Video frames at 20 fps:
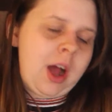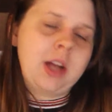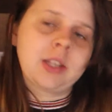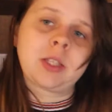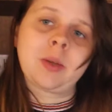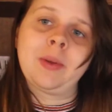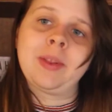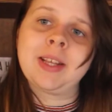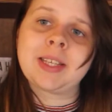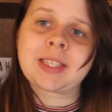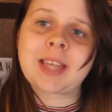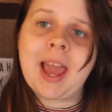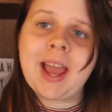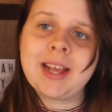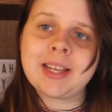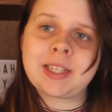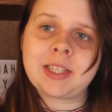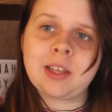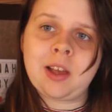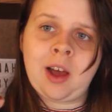So in this
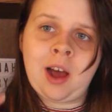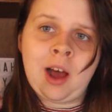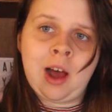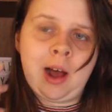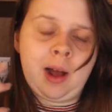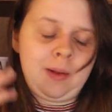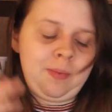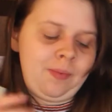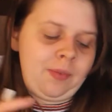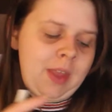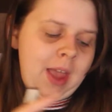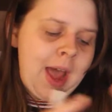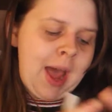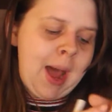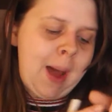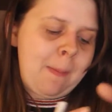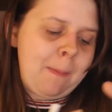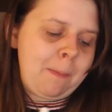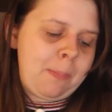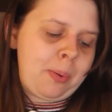case,
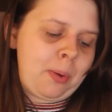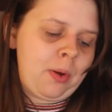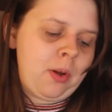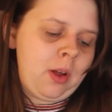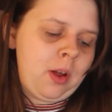amp,